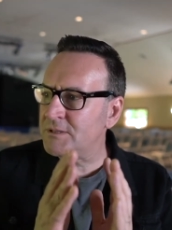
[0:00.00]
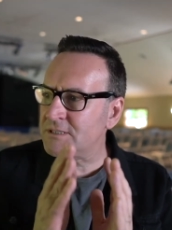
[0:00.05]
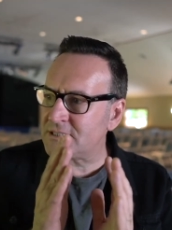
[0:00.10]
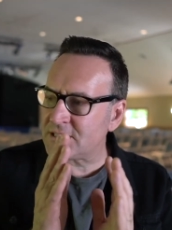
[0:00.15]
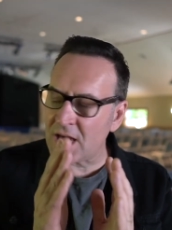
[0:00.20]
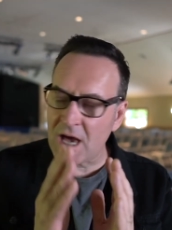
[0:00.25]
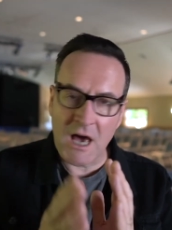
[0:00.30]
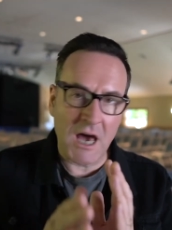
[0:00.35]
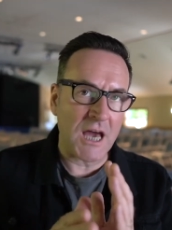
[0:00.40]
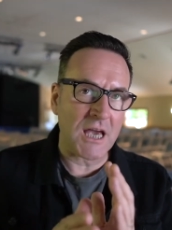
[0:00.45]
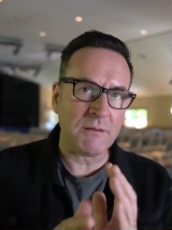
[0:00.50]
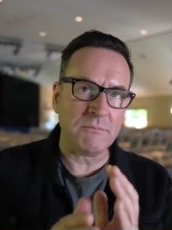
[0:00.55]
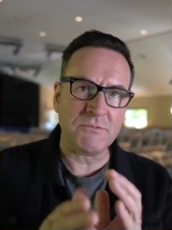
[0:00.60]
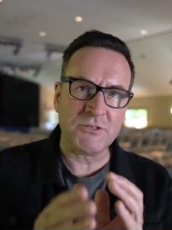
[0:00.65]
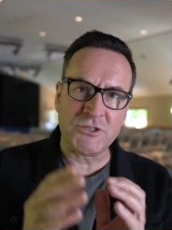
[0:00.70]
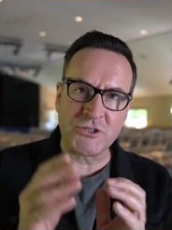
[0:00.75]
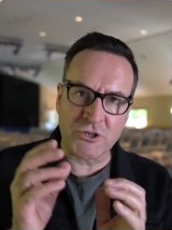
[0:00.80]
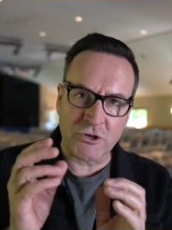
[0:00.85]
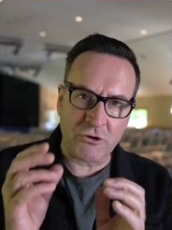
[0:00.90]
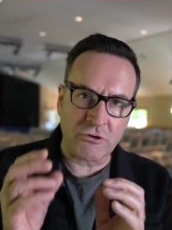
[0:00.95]

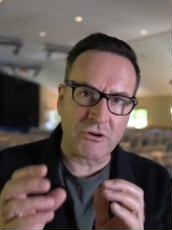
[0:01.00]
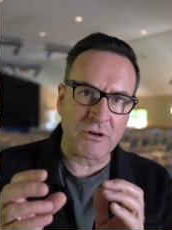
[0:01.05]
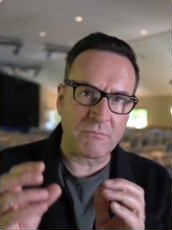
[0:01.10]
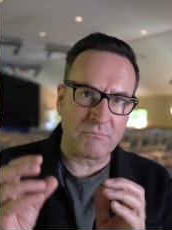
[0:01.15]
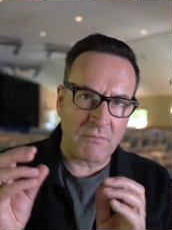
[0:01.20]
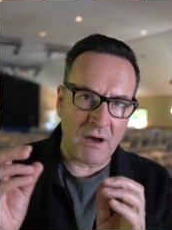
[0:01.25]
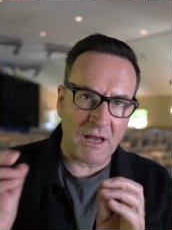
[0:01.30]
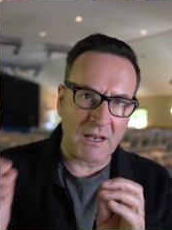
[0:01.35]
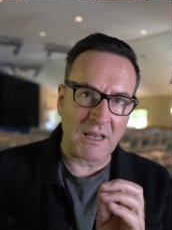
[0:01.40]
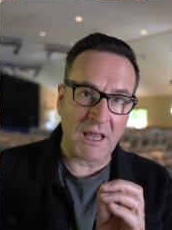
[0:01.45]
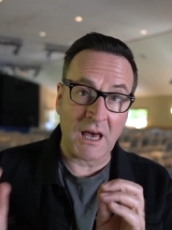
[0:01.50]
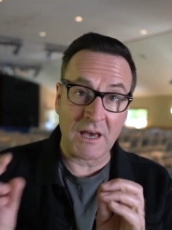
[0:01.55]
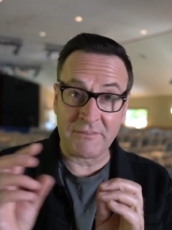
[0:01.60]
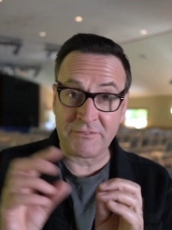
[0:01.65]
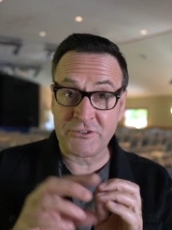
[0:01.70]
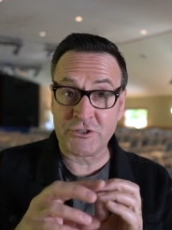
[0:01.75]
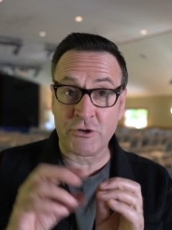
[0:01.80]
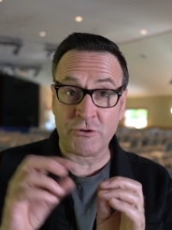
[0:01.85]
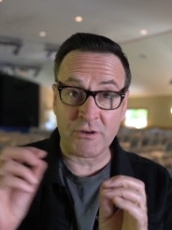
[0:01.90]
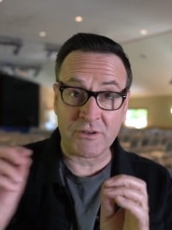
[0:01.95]
times during my
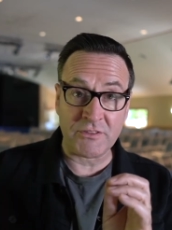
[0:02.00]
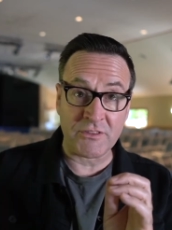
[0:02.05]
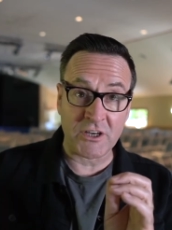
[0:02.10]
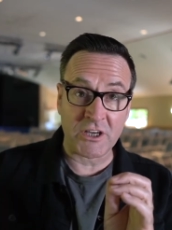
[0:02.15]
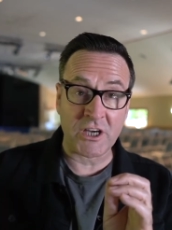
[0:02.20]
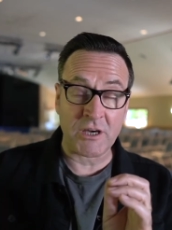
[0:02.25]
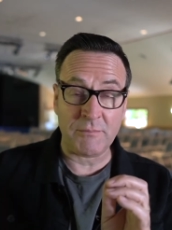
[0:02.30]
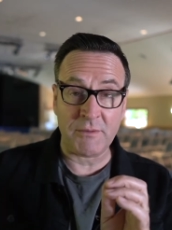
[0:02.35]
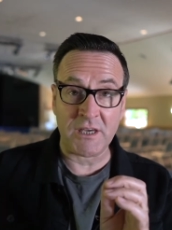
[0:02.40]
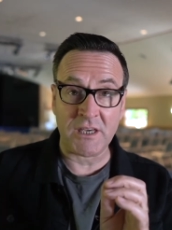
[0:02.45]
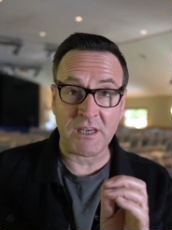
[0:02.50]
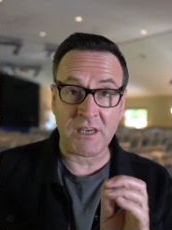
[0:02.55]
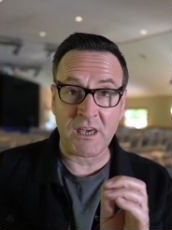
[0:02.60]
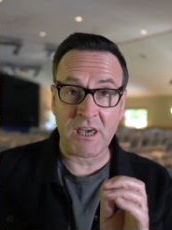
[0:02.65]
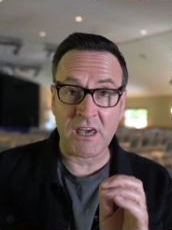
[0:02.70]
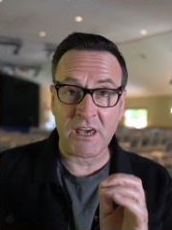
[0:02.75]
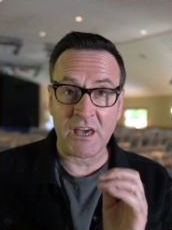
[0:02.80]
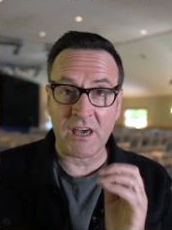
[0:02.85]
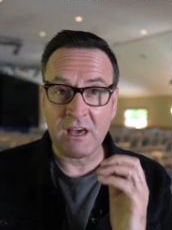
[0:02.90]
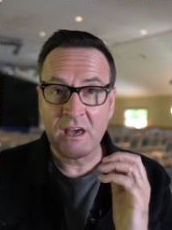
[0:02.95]
life, during the coming
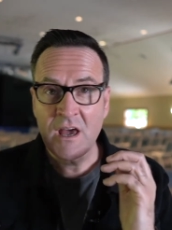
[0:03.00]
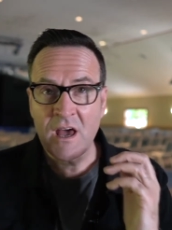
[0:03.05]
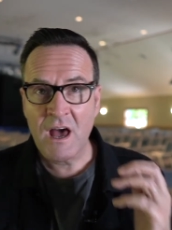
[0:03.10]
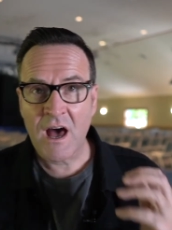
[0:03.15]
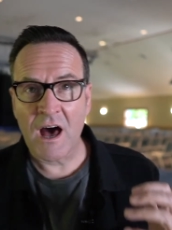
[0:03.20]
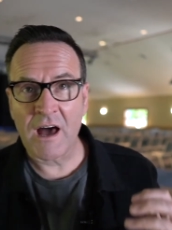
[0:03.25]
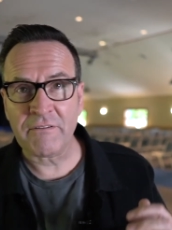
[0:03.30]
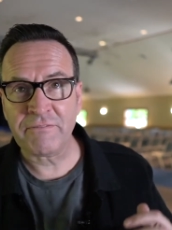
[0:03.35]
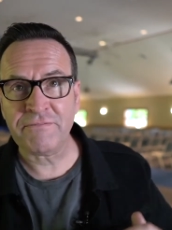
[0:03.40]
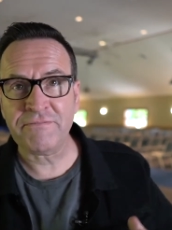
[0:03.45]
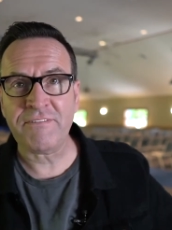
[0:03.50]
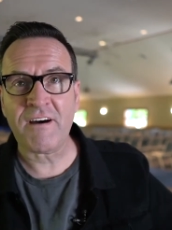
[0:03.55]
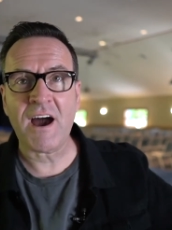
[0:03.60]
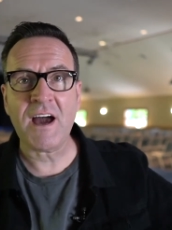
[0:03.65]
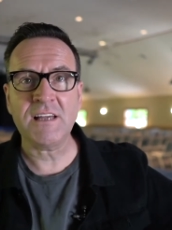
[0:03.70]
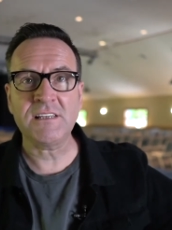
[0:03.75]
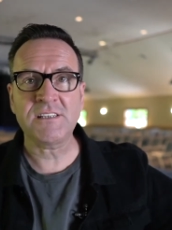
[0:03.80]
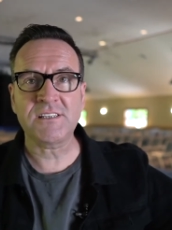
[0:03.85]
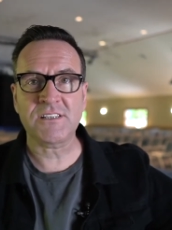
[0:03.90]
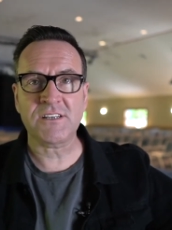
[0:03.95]
year, I
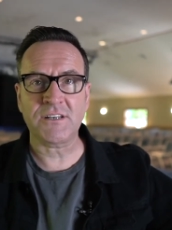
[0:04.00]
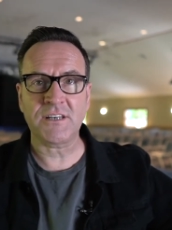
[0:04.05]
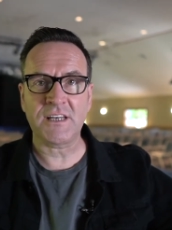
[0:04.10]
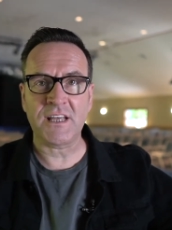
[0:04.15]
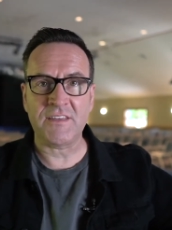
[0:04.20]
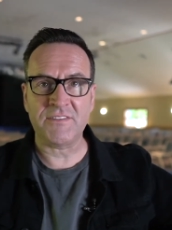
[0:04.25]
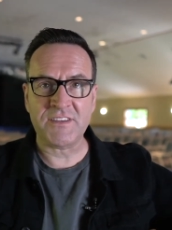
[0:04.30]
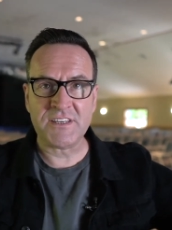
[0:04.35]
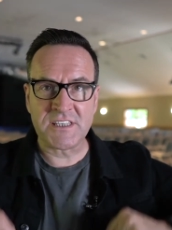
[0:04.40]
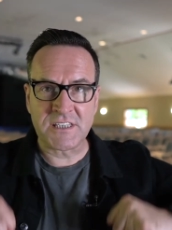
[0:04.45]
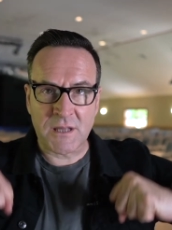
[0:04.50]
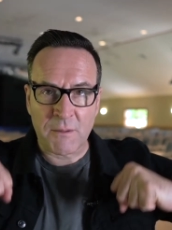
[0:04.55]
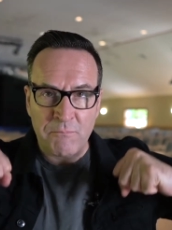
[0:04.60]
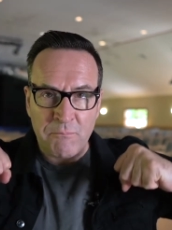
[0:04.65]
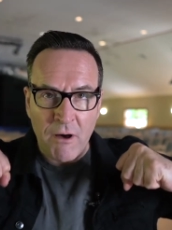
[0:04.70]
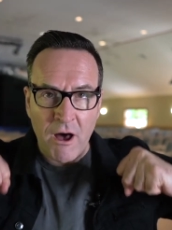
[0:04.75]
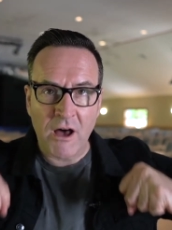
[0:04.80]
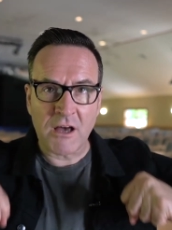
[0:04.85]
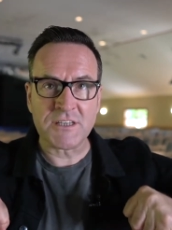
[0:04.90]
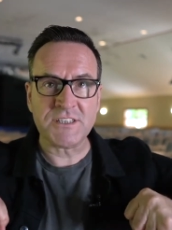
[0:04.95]
find suddenly this
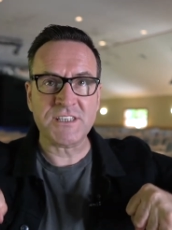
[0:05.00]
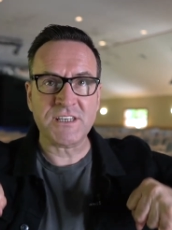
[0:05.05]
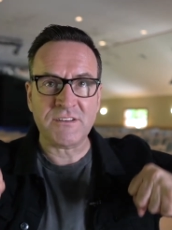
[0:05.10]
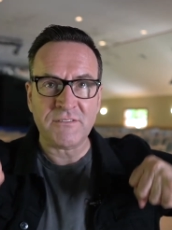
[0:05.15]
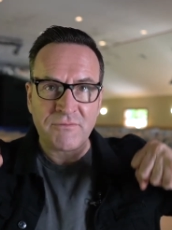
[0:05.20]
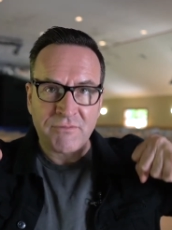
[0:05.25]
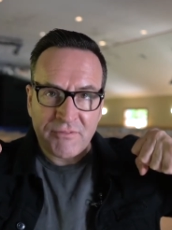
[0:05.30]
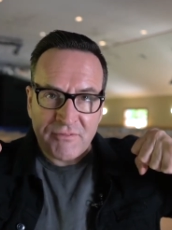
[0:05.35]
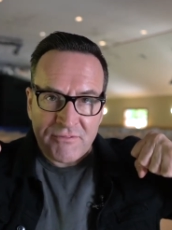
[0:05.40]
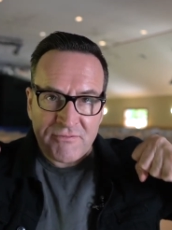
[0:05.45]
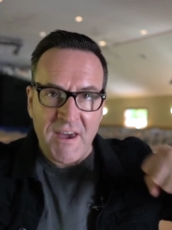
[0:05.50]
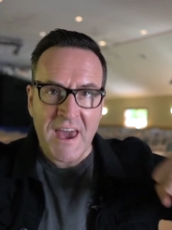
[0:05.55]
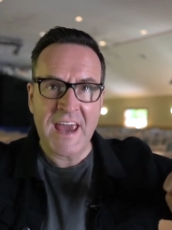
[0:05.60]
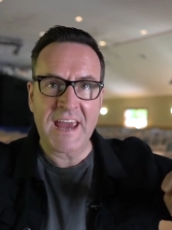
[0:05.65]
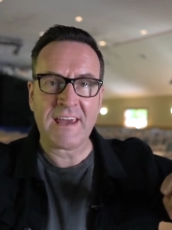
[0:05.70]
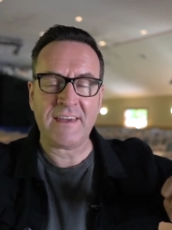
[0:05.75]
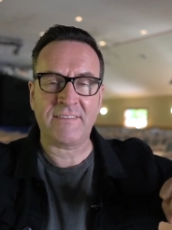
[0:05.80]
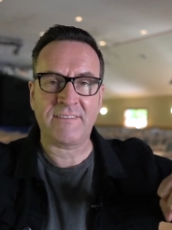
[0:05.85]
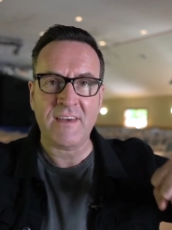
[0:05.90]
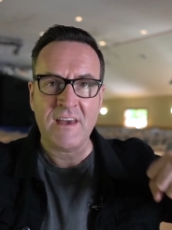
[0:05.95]
deposit of
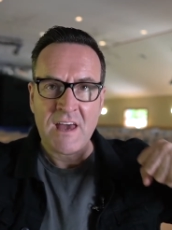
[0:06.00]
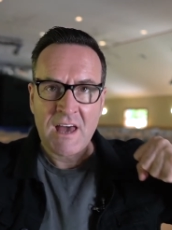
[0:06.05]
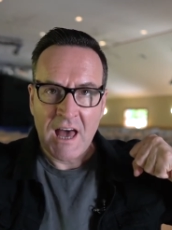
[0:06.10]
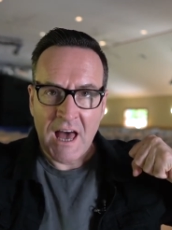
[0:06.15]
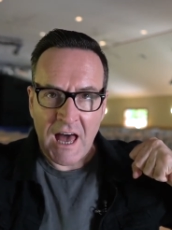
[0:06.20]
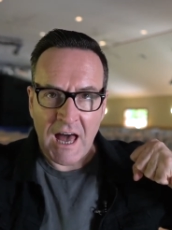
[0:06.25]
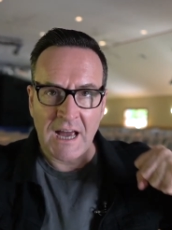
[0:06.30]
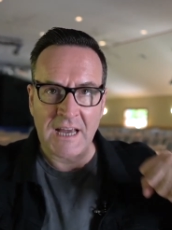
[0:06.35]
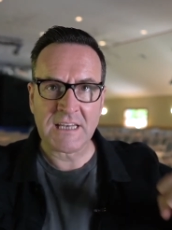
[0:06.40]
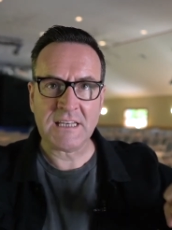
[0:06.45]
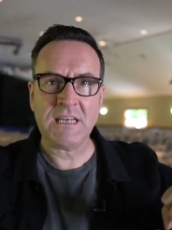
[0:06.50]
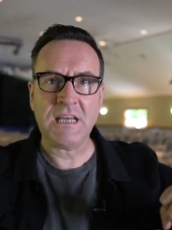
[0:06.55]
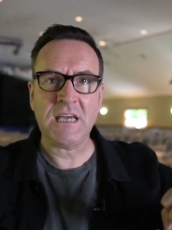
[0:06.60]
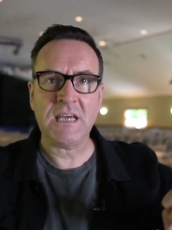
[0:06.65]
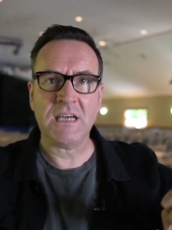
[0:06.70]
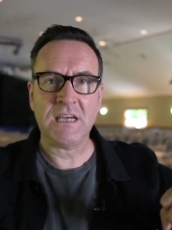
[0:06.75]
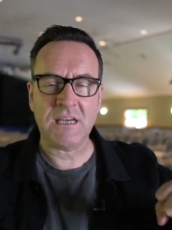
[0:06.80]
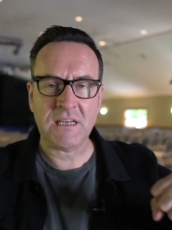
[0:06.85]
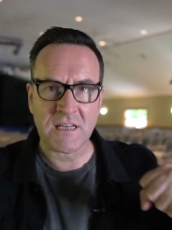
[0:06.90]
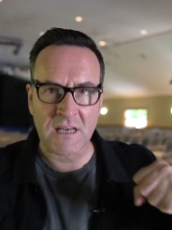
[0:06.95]
faith I
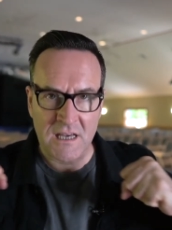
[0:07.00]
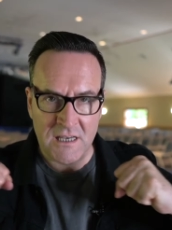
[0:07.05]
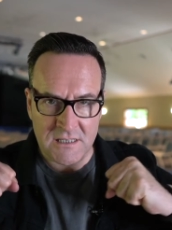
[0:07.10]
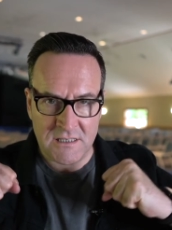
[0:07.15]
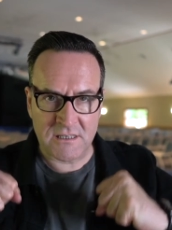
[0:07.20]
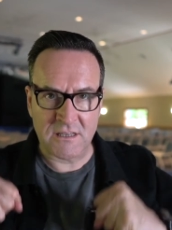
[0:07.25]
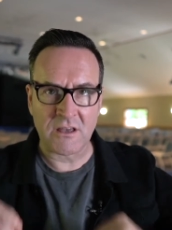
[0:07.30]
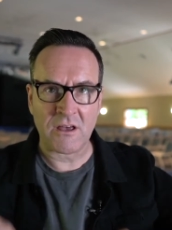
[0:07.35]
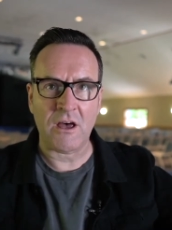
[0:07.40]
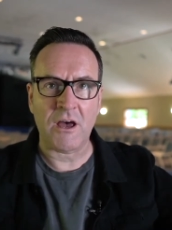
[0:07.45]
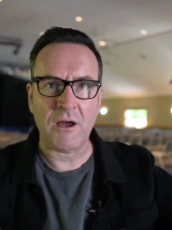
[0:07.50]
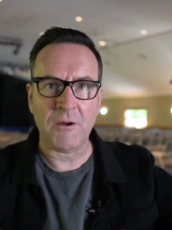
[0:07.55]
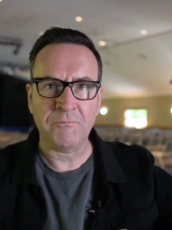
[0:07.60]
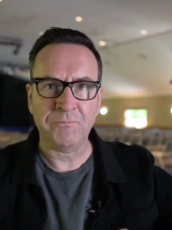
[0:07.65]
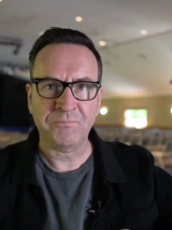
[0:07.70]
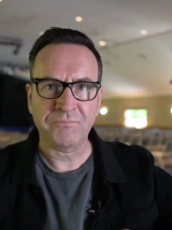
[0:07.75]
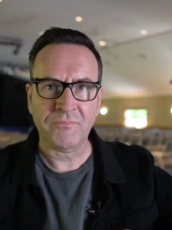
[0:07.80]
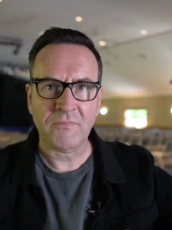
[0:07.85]
need is there.